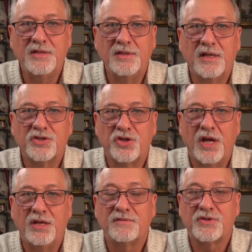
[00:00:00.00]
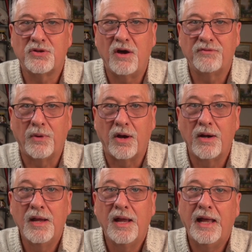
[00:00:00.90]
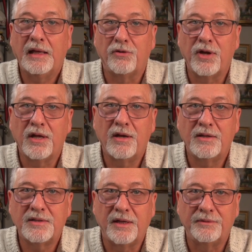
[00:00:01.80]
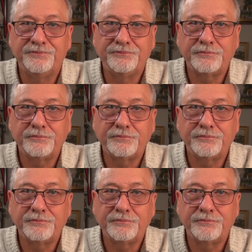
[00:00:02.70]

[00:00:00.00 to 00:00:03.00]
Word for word: easy exchange of software and learning content.